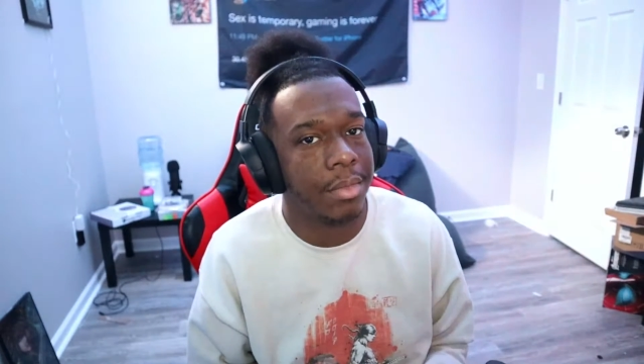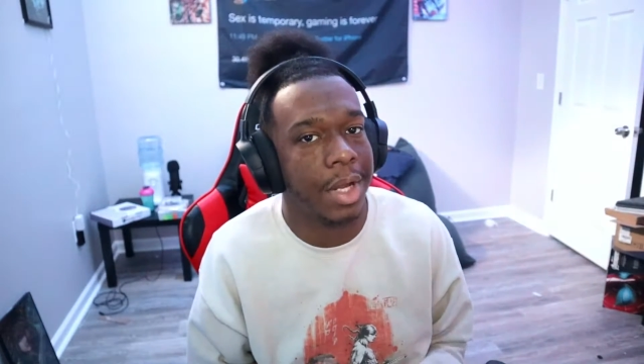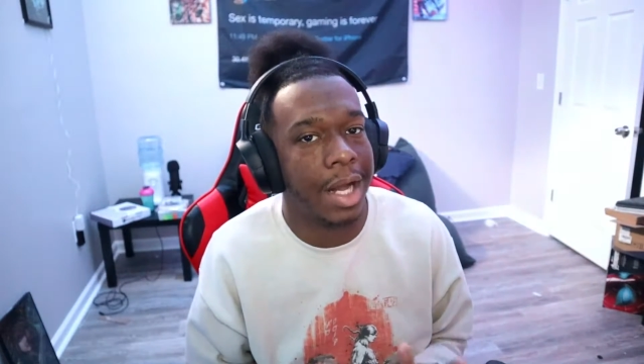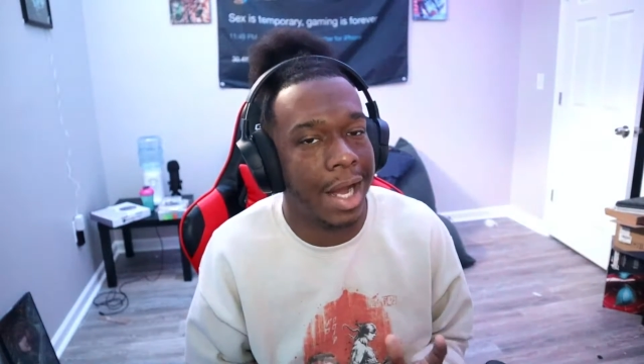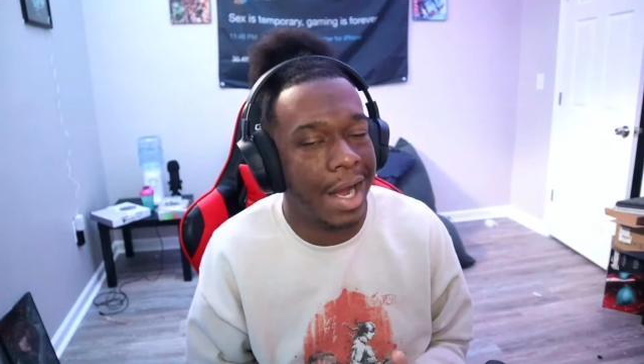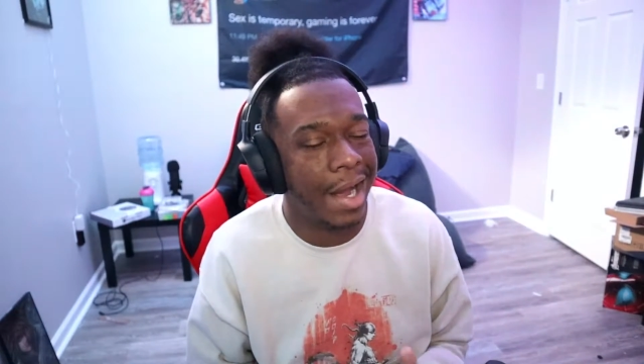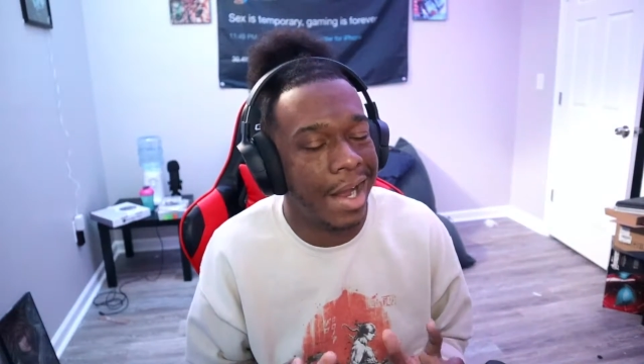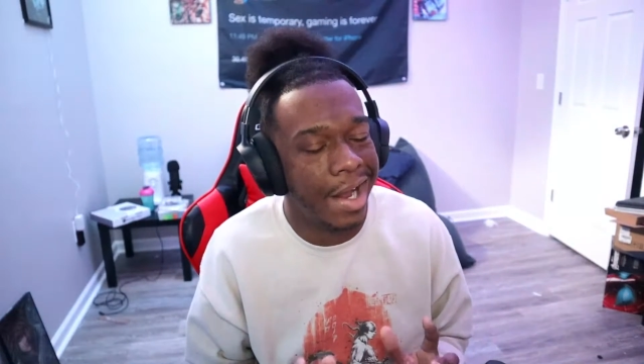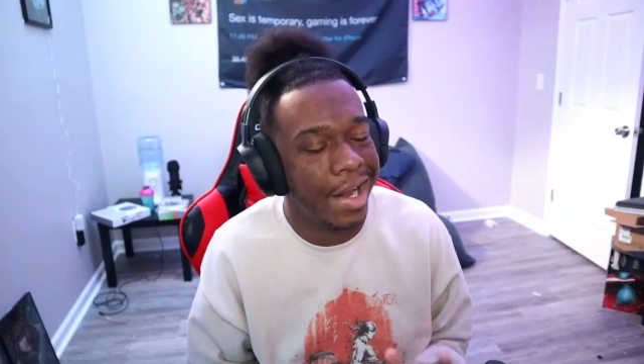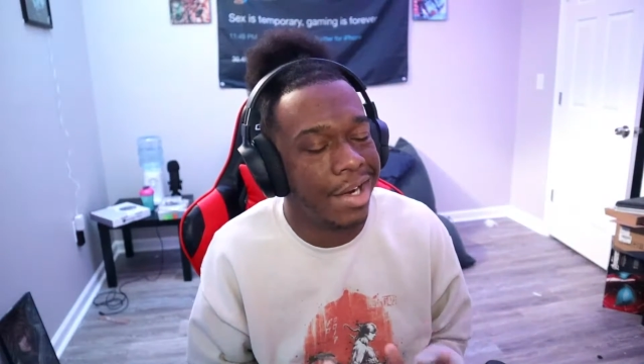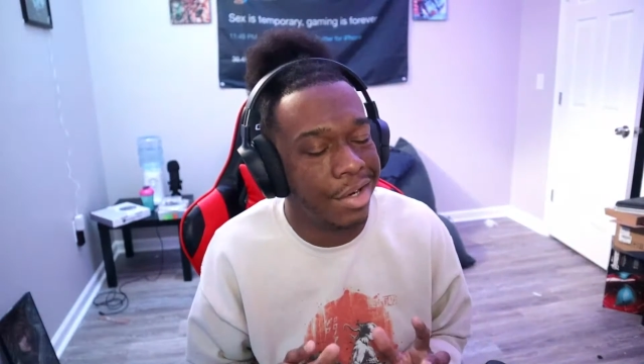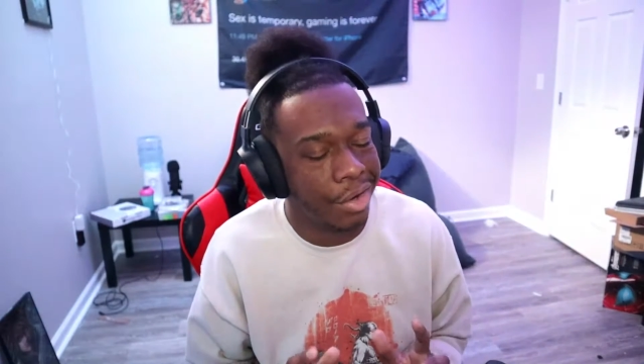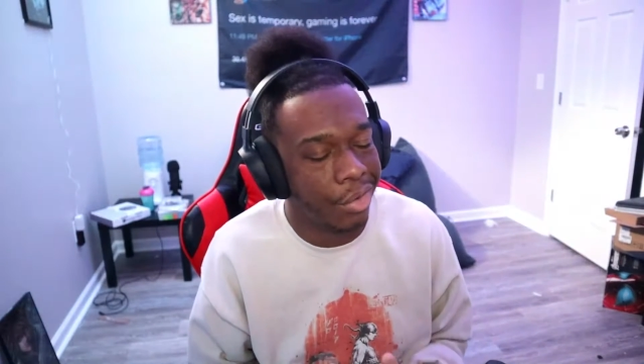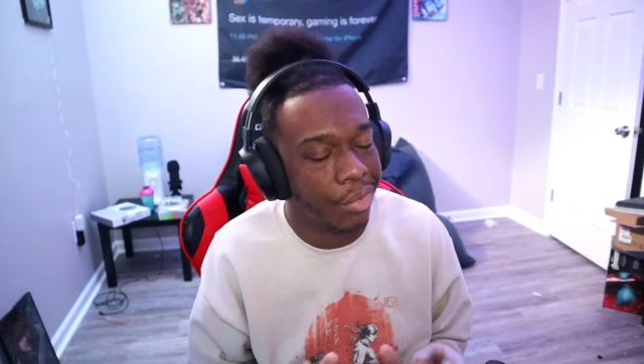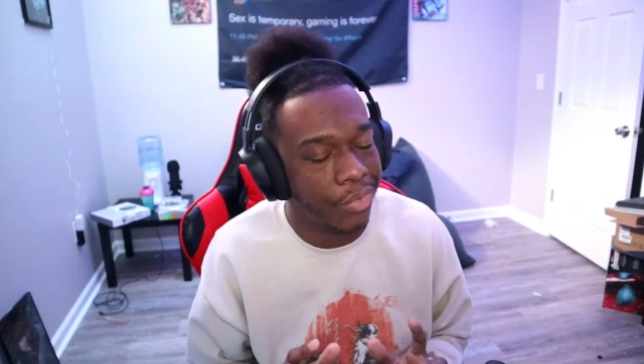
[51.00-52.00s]
I
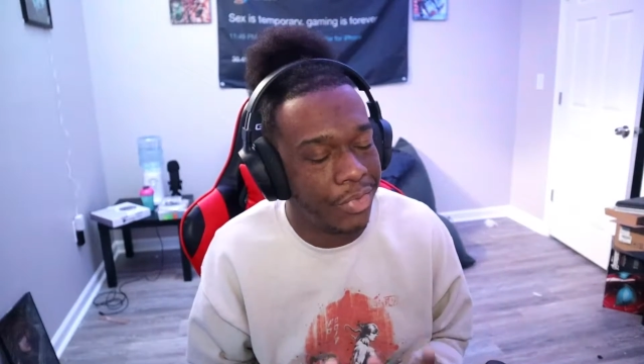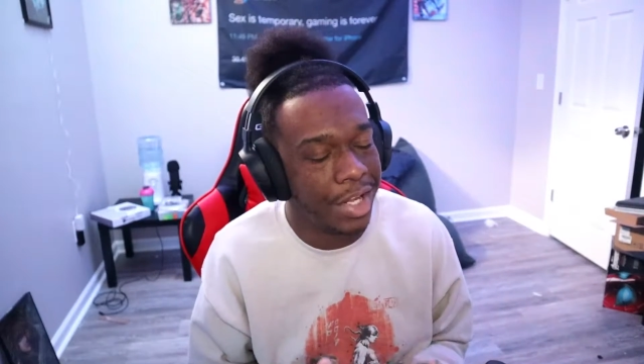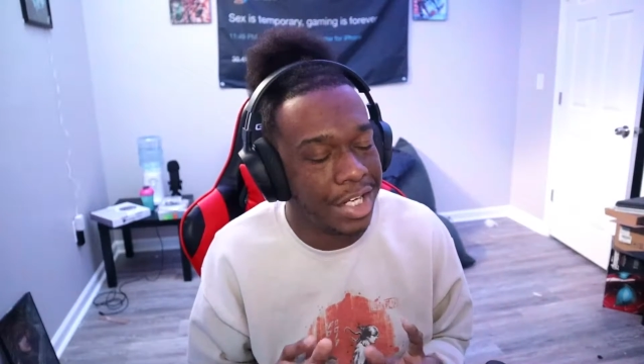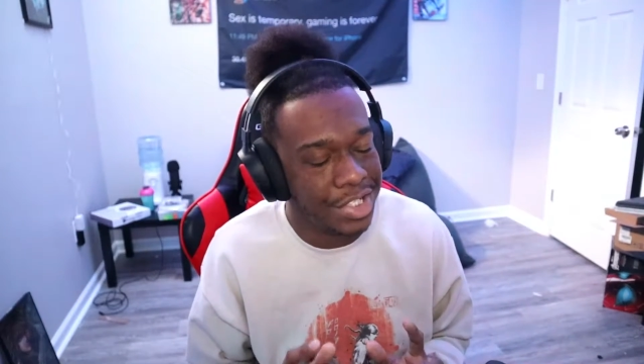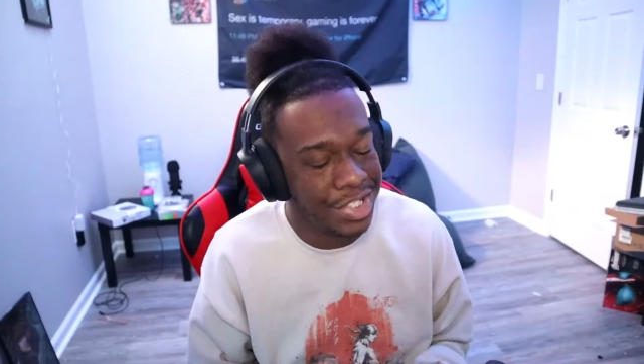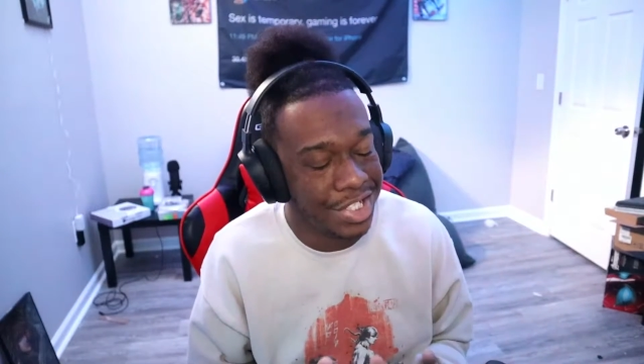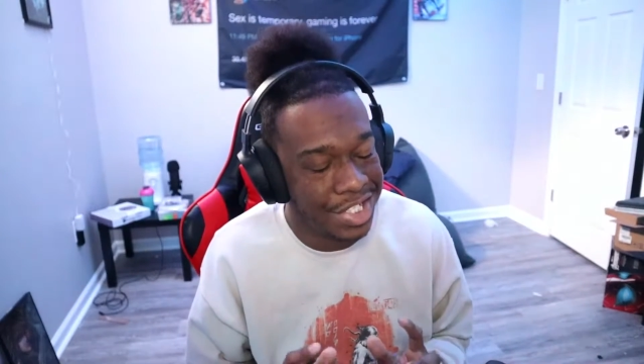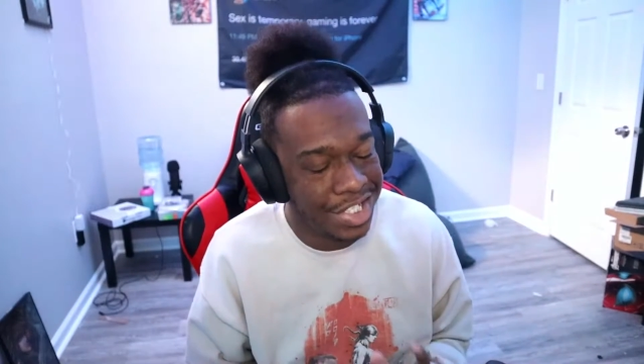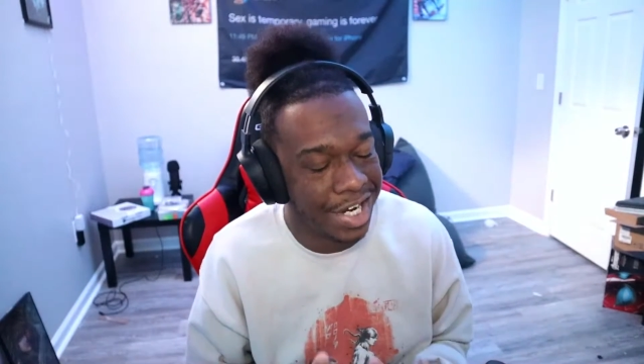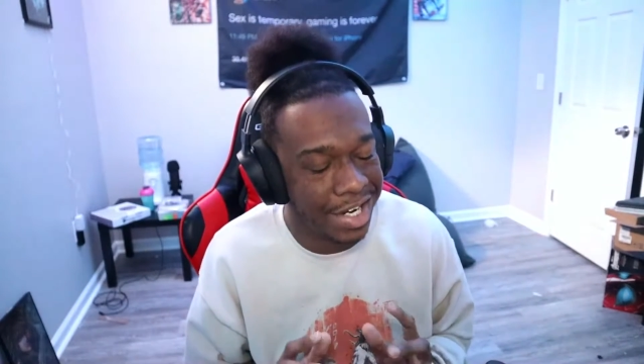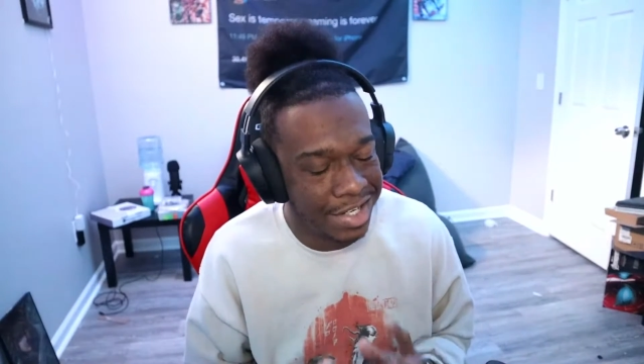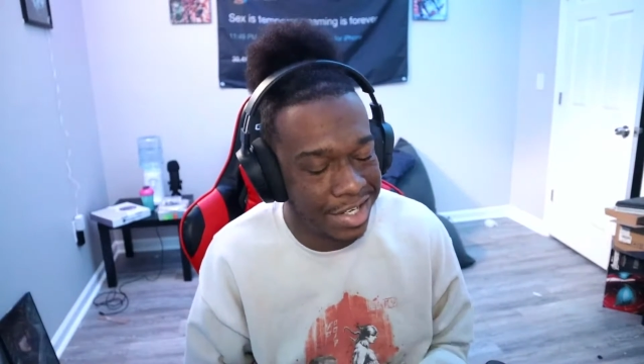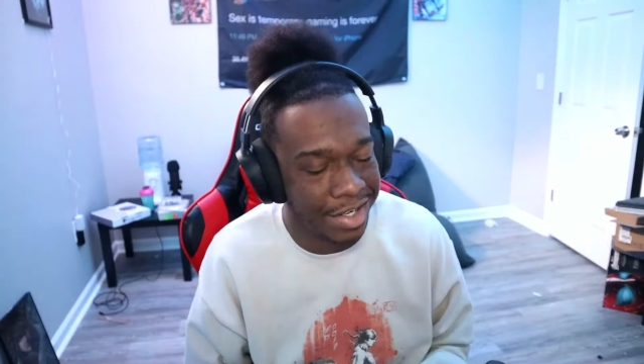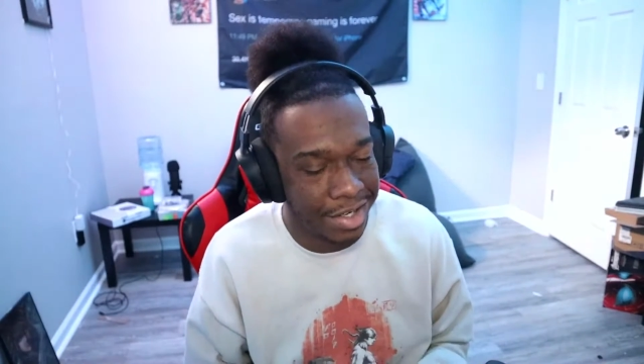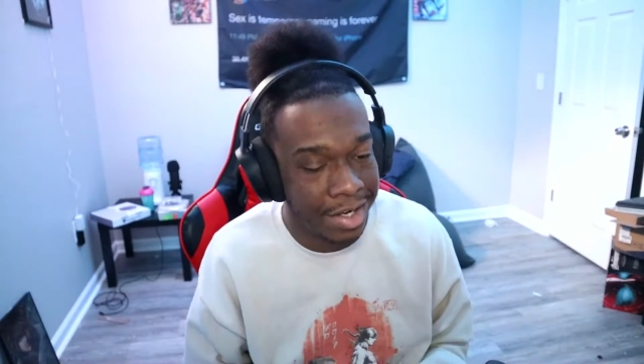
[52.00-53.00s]
don't think she's done
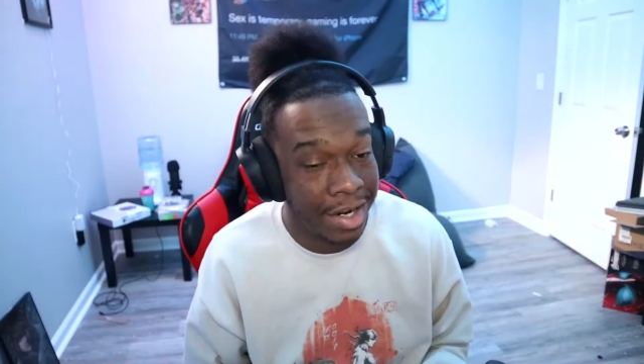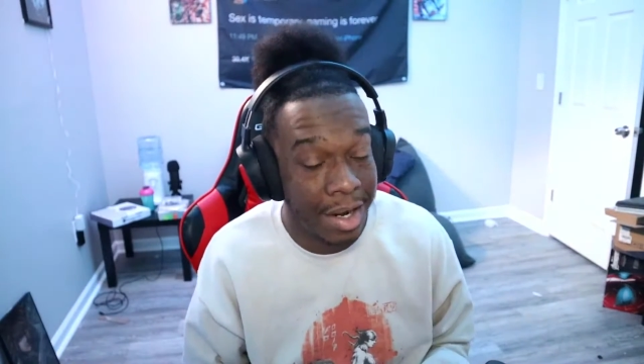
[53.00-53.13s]
done.